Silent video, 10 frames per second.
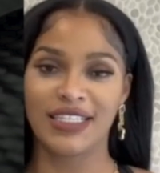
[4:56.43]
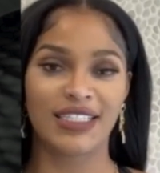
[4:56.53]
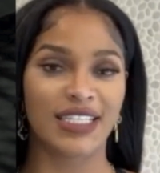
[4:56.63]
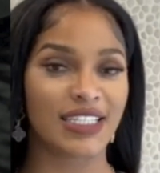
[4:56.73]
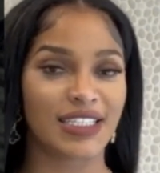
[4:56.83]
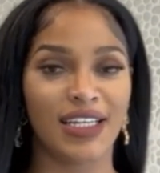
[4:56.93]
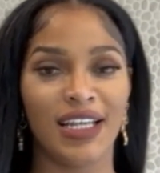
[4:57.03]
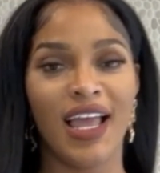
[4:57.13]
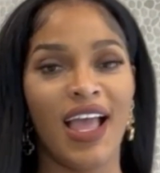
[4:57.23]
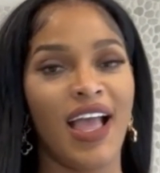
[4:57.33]
This
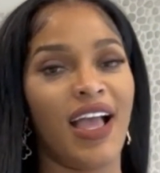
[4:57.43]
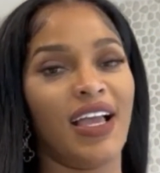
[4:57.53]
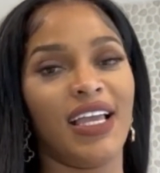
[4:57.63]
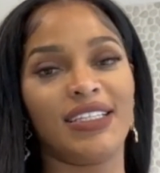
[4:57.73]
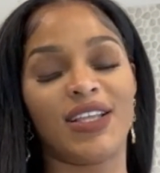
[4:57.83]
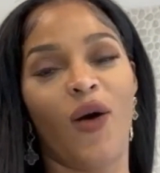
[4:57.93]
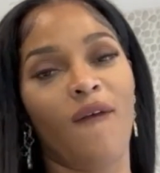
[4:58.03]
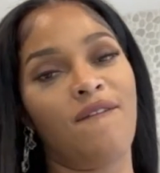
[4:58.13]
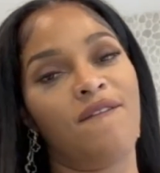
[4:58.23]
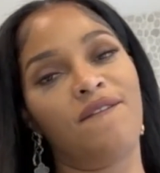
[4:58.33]
season is
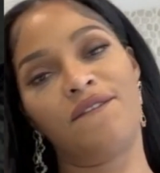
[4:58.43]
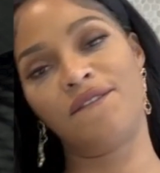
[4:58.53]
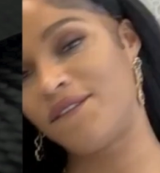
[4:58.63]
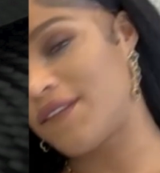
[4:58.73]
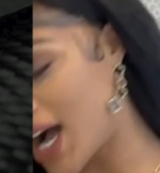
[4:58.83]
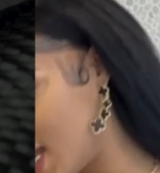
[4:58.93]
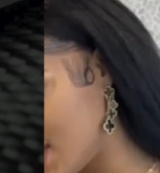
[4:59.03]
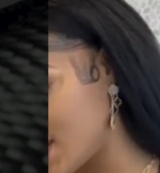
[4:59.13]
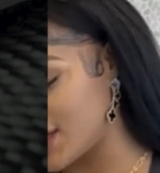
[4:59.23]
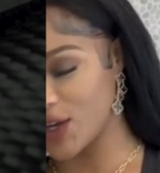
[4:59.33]
on
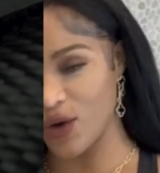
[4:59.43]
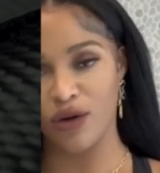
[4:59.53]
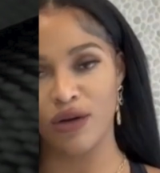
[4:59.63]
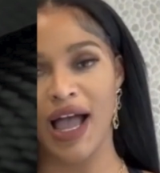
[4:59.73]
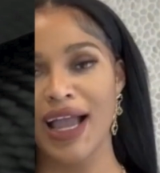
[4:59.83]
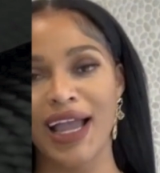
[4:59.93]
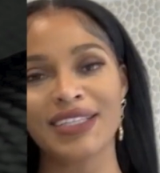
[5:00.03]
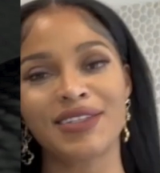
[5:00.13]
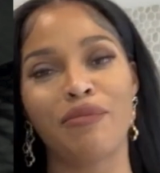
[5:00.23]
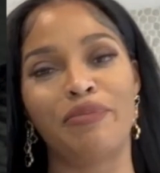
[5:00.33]
fire, yo. I
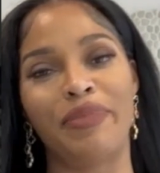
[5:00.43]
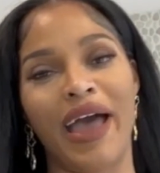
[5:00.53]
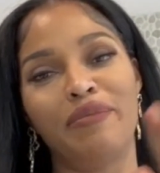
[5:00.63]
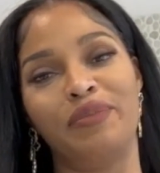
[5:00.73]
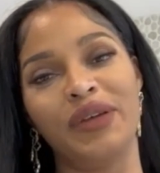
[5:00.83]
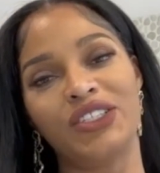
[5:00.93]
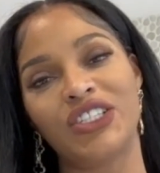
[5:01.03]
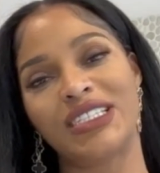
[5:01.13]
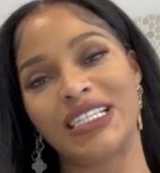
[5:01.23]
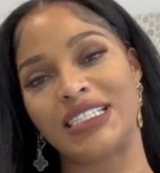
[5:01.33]
got some bad
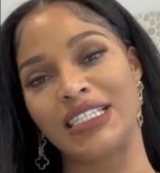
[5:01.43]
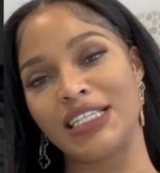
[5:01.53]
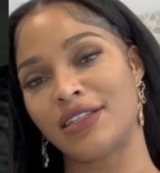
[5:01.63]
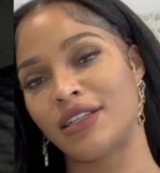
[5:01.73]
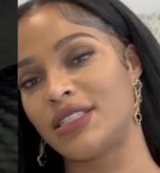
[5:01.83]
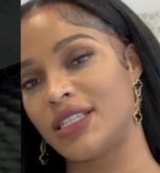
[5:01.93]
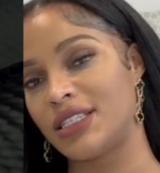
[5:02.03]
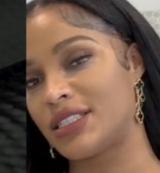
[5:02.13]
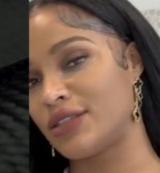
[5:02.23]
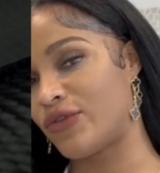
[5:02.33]
bitches this season in
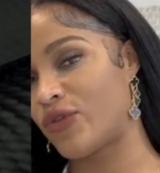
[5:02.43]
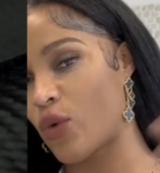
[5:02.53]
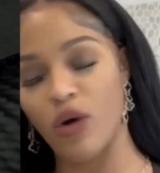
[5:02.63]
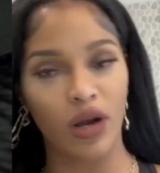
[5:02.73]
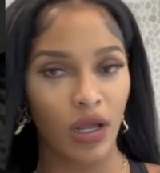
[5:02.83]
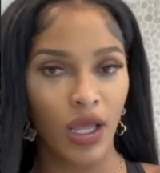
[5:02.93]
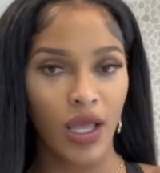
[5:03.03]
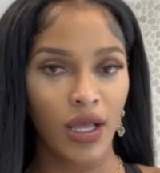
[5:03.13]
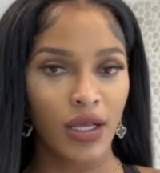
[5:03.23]
season 4.